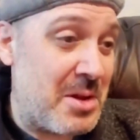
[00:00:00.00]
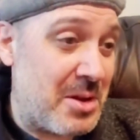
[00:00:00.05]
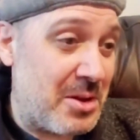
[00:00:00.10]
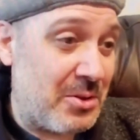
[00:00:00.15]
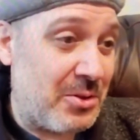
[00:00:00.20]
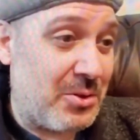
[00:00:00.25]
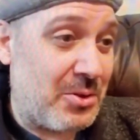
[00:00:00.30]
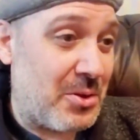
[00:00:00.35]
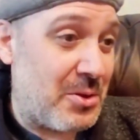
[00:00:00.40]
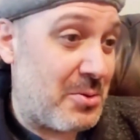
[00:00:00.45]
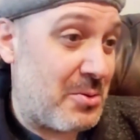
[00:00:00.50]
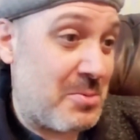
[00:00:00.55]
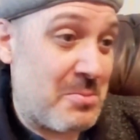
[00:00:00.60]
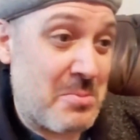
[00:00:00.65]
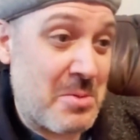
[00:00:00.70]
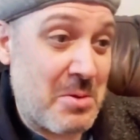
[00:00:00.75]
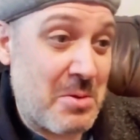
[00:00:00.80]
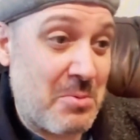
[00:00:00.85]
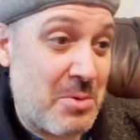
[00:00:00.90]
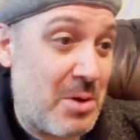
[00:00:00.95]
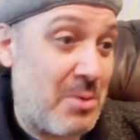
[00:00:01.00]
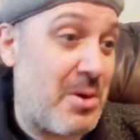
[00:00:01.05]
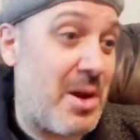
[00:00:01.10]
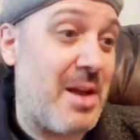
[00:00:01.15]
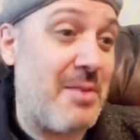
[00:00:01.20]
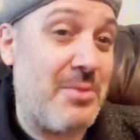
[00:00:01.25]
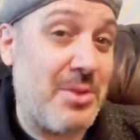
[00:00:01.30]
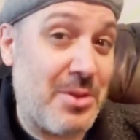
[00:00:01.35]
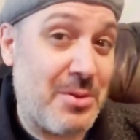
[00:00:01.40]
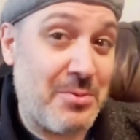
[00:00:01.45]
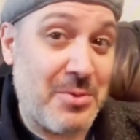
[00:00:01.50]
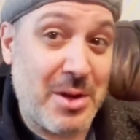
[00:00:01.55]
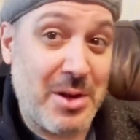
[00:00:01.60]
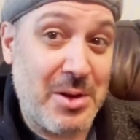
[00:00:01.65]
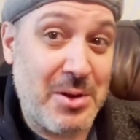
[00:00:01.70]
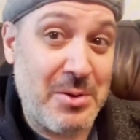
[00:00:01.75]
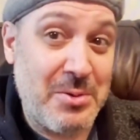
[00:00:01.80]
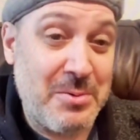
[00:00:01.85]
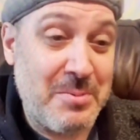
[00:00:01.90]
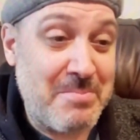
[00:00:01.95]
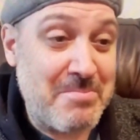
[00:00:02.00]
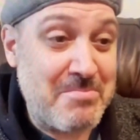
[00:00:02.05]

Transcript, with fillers: So we arrive at the venue.